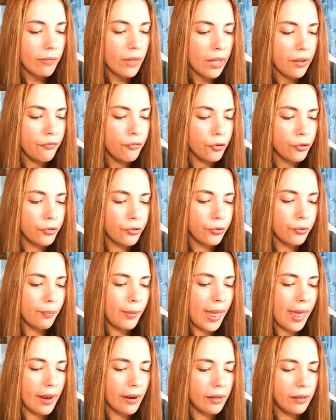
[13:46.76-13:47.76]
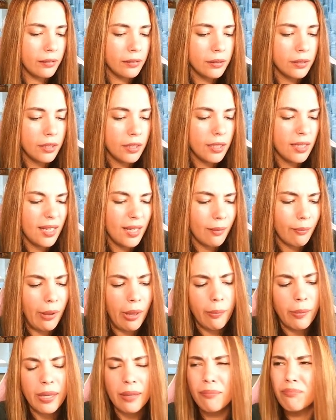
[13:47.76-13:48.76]
For 2 mana.
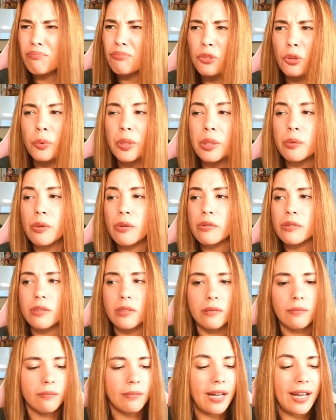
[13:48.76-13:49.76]
Maybe 2 euros.